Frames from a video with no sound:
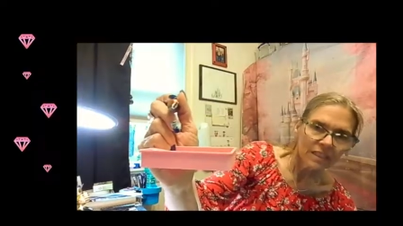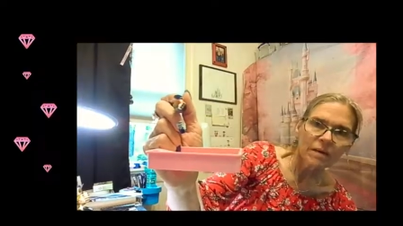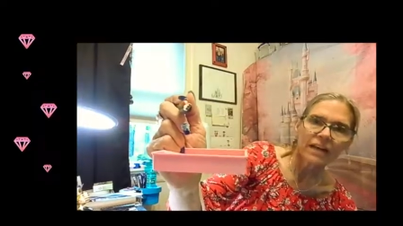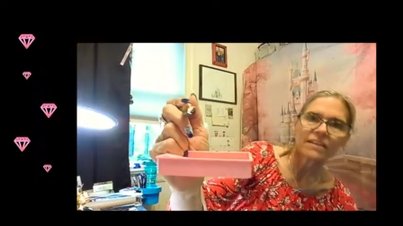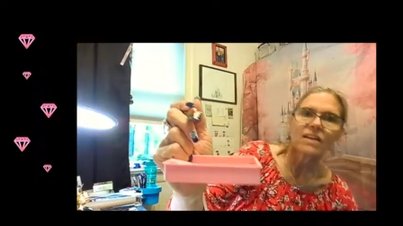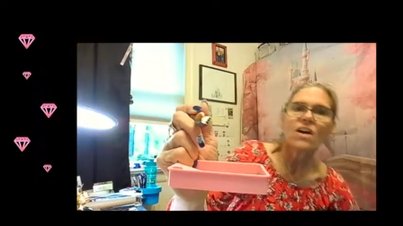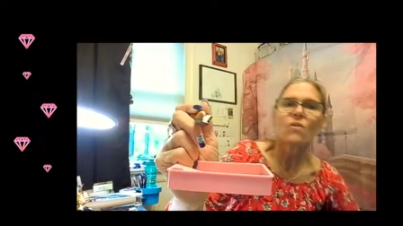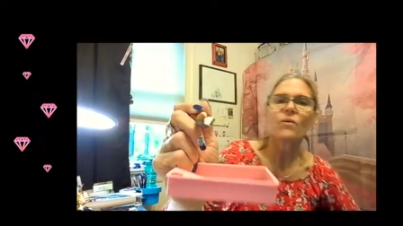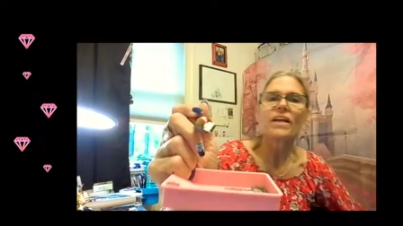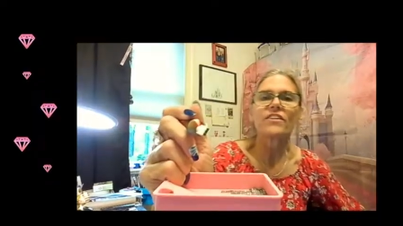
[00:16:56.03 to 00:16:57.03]
come on.
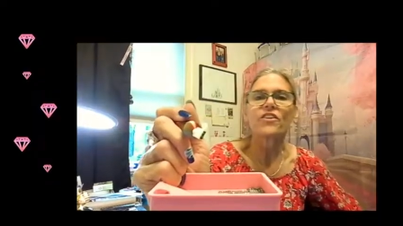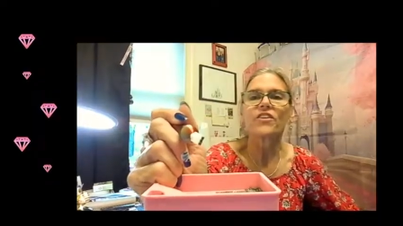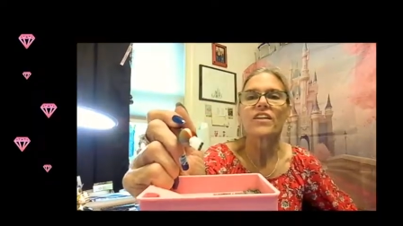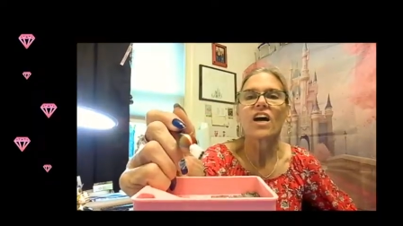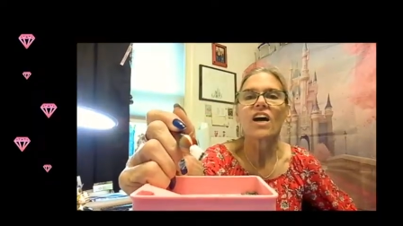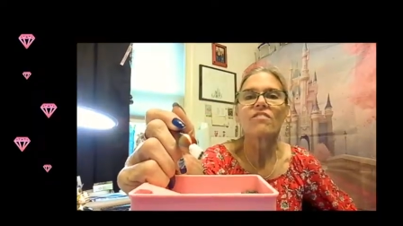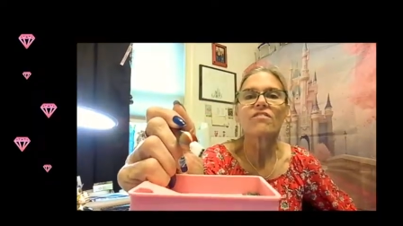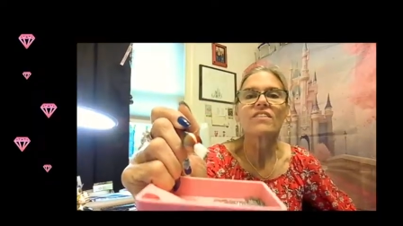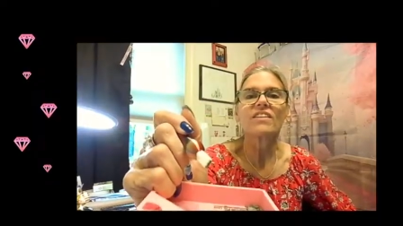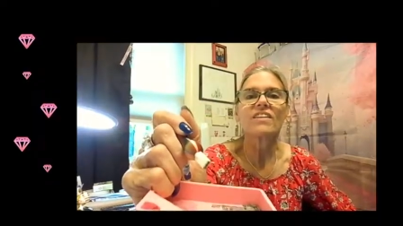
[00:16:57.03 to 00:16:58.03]
When I turn it off,
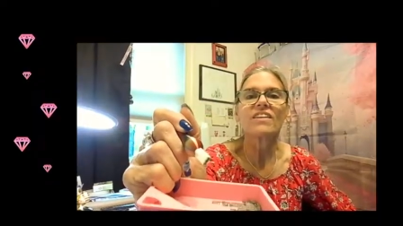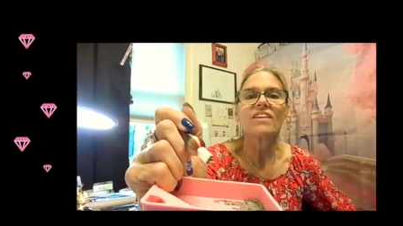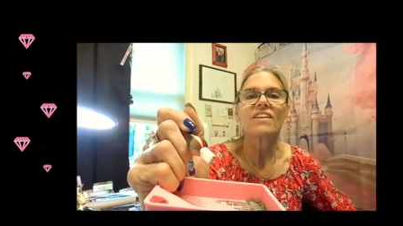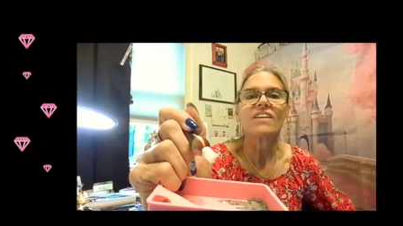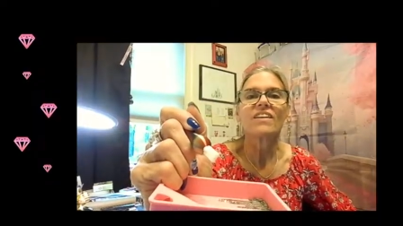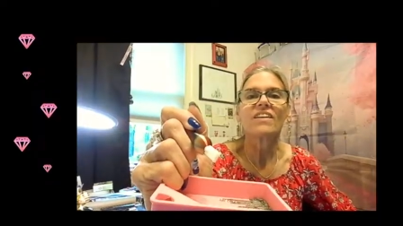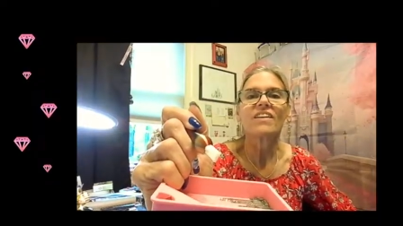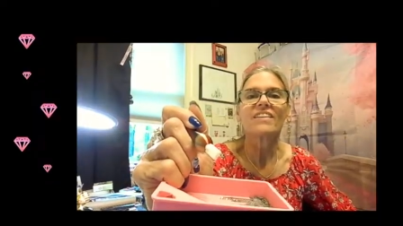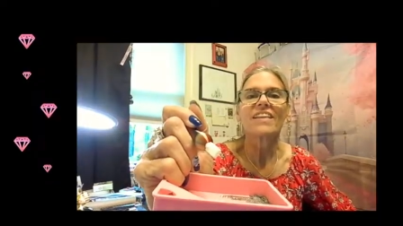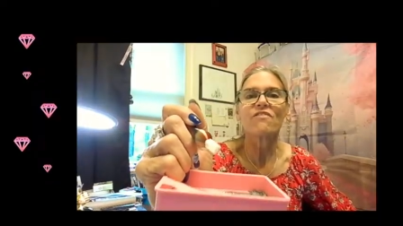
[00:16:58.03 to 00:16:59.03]

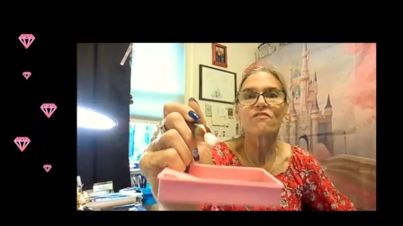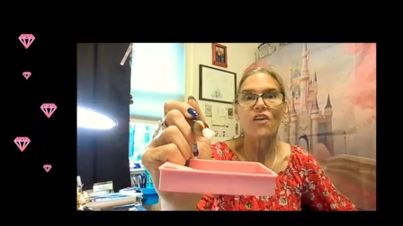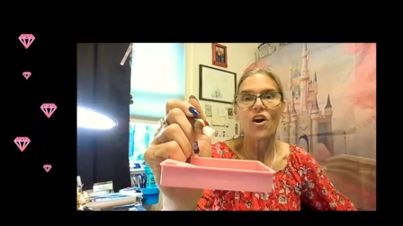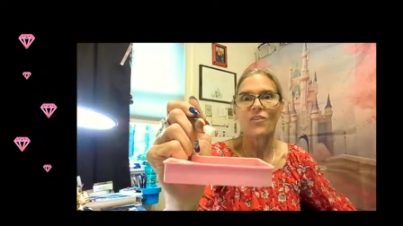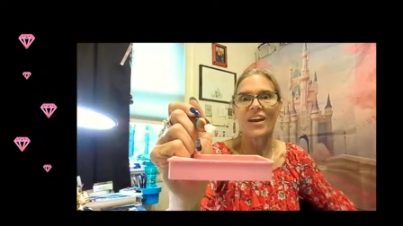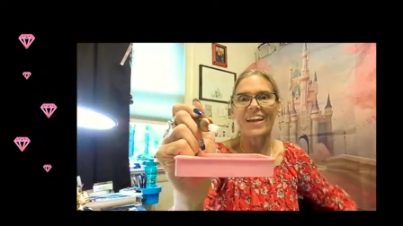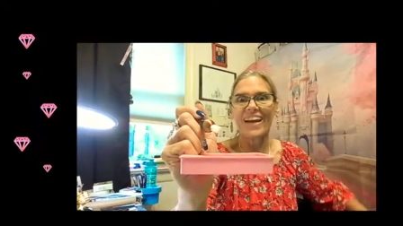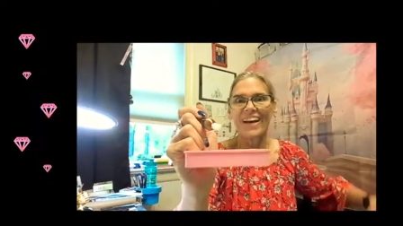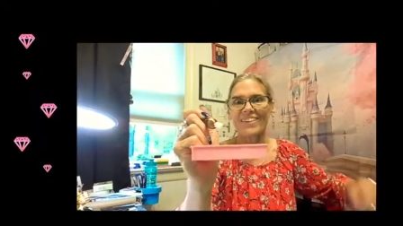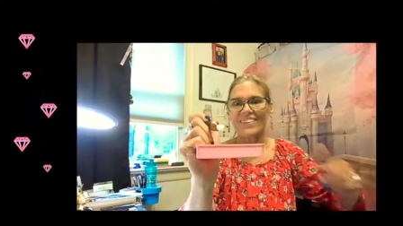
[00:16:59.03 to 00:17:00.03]
they fall right
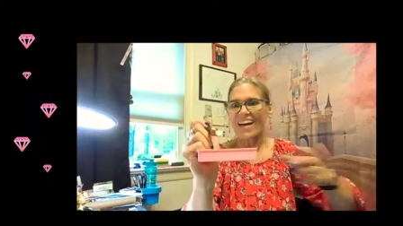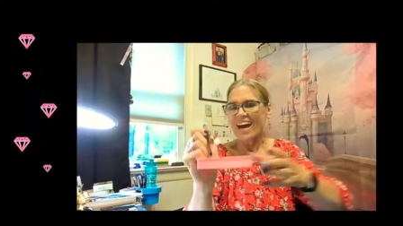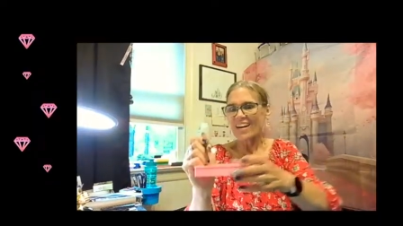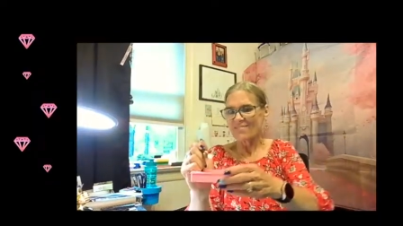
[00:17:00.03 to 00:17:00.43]
out. How